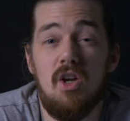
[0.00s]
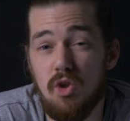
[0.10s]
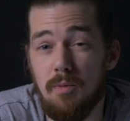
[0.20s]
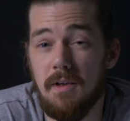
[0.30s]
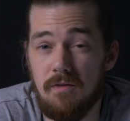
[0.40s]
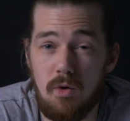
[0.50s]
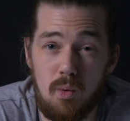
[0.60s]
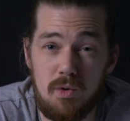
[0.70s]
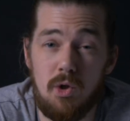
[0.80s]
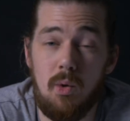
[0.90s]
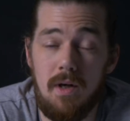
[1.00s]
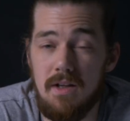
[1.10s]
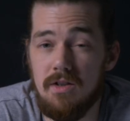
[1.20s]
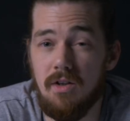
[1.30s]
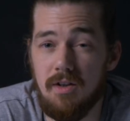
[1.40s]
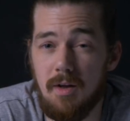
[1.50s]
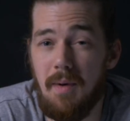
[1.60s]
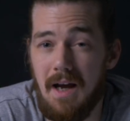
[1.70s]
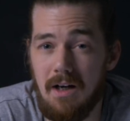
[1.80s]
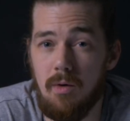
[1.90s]
assuming of course you're inside the
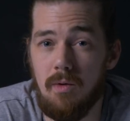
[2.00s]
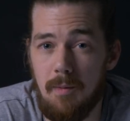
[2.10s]
payload